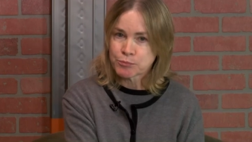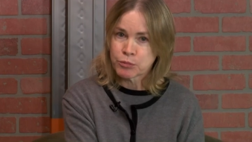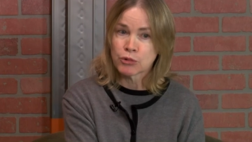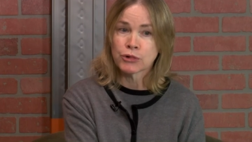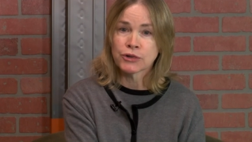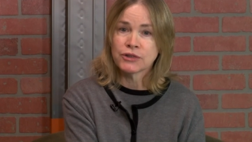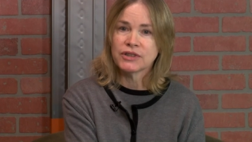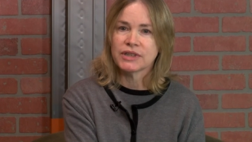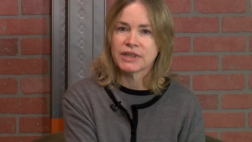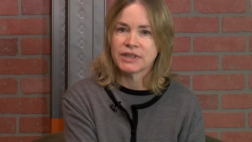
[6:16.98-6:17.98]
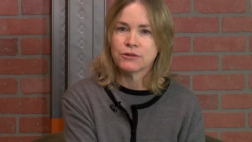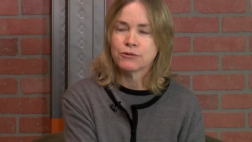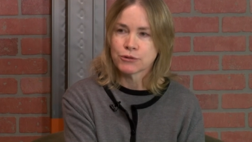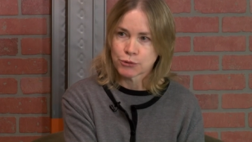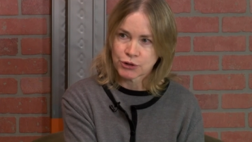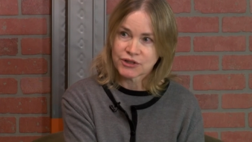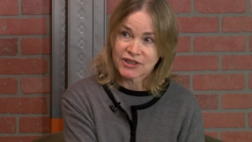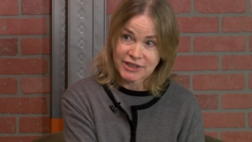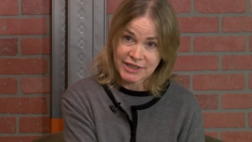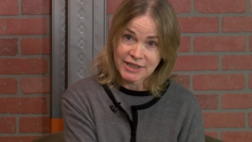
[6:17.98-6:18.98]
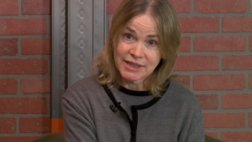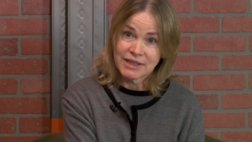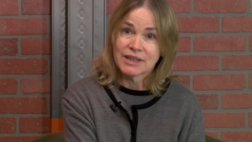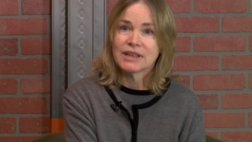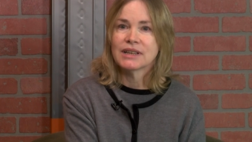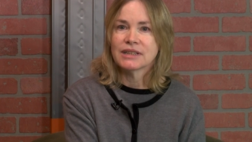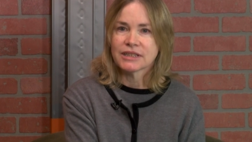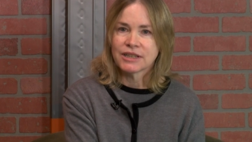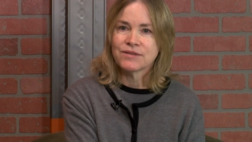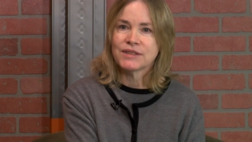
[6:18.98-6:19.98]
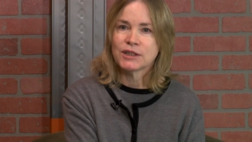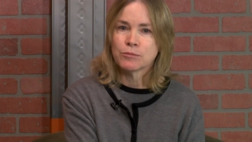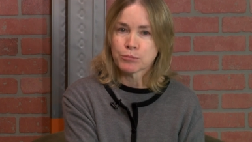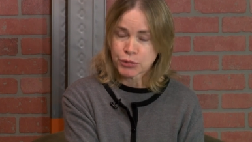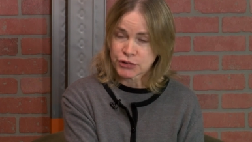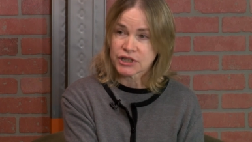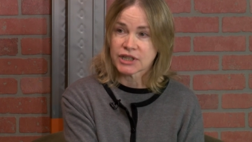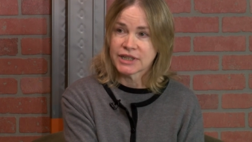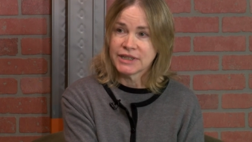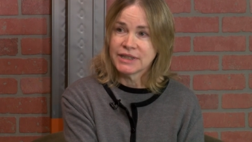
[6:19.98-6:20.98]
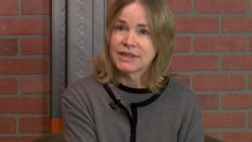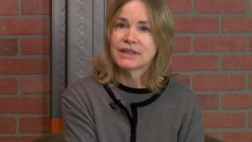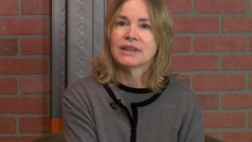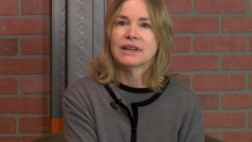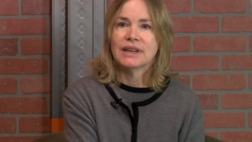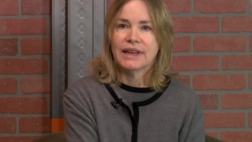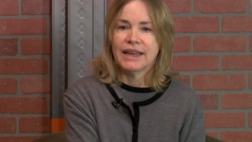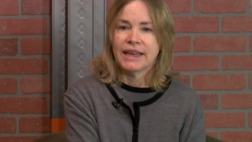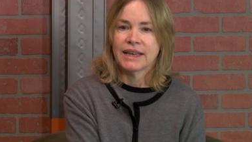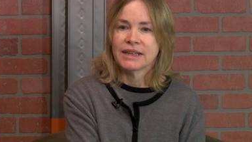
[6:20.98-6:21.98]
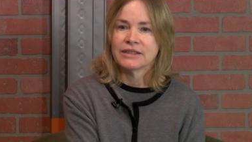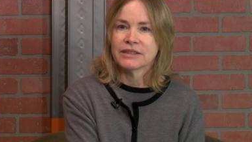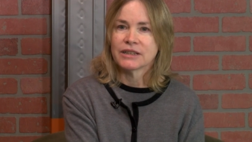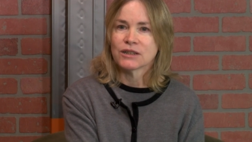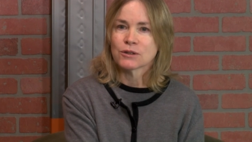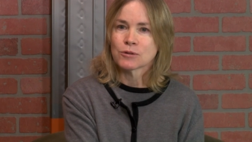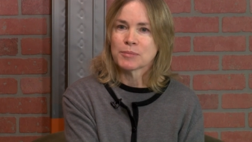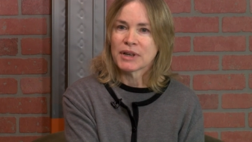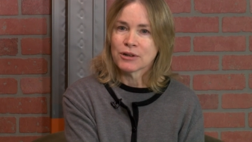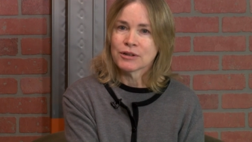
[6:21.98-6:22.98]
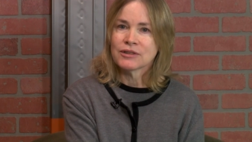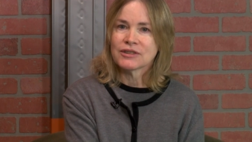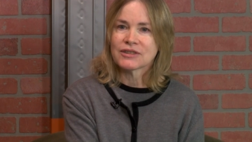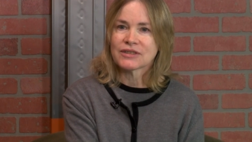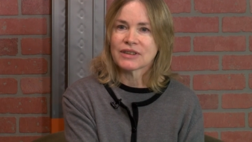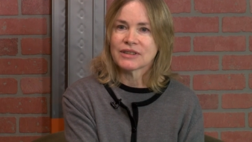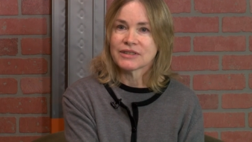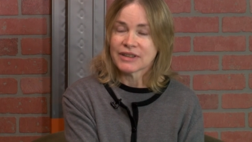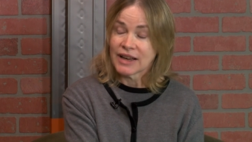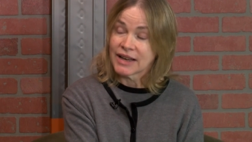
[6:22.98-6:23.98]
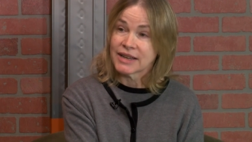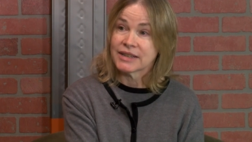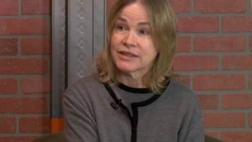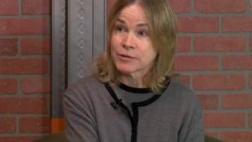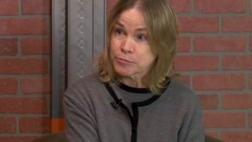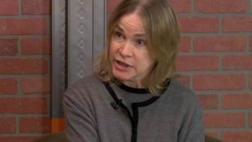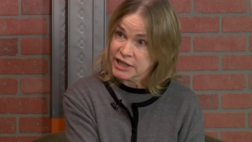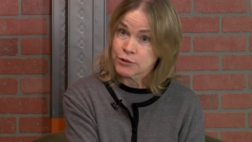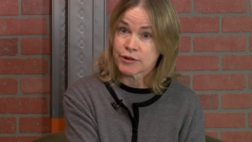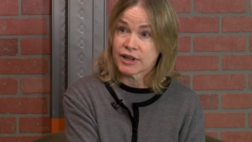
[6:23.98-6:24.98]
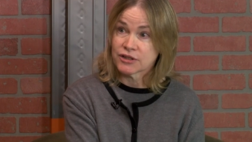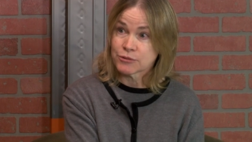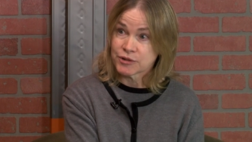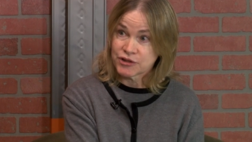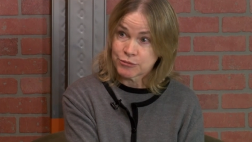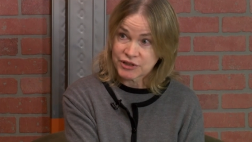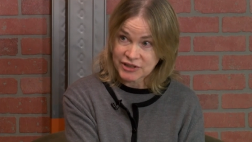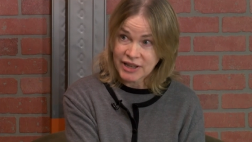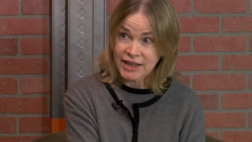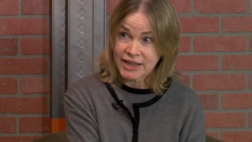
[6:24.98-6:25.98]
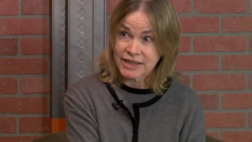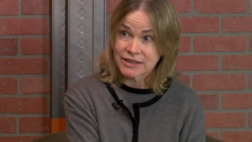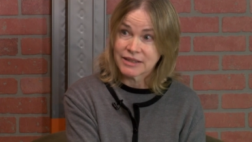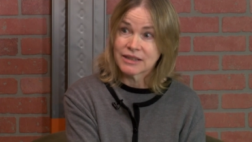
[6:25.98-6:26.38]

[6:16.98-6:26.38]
born in New York City, lived in Brooklyn, and uh, her parents uh, died in a plane crash when she was nine.